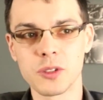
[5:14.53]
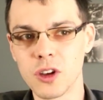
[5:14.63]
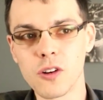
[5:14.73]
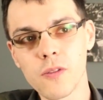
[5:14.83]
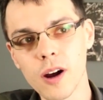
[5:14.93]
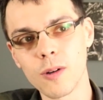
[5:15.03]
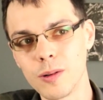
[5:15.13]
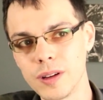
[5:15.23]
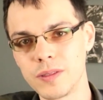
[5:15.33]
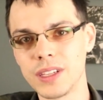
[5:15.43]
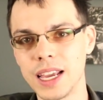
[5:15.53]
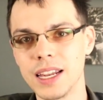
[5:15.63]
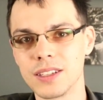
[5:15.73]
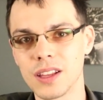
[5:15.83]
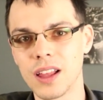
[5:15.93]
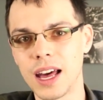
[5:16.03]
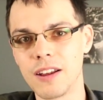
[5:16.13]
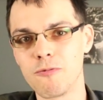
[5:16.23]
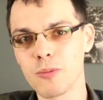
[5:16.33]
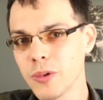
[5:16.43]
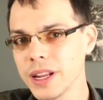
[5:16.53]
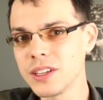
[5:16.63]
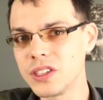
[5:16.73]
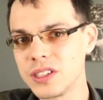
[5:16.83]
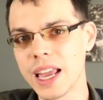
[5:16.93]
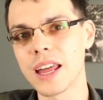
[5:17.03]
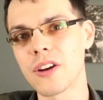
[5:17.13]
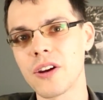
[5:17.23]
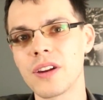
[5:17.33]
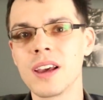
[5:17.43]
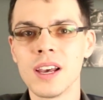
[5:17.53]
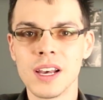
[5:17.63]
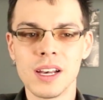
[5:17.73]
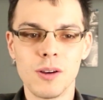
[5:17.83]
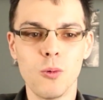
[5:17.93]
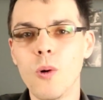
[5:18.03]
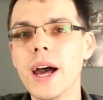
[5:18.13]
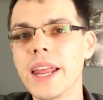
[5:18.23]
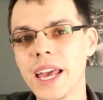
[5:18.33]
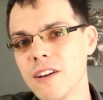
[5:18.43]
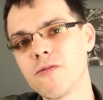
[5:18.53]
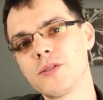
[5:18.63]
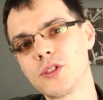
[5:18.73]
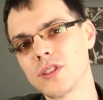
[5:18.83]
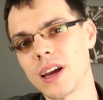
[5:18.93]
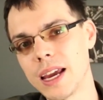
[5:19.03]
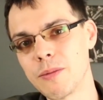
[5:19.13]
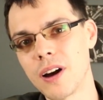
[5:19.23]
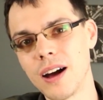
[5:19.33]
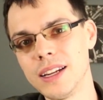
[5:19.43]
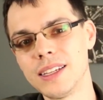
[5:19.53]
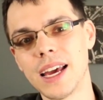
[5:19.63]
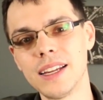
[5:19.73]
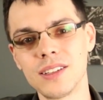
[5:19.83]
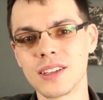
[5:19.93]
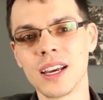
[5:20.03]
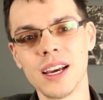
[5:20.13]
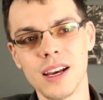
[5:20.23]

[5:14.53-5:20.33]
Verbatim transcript: So far what we've seen is a lot of pretty standard what ifs type content.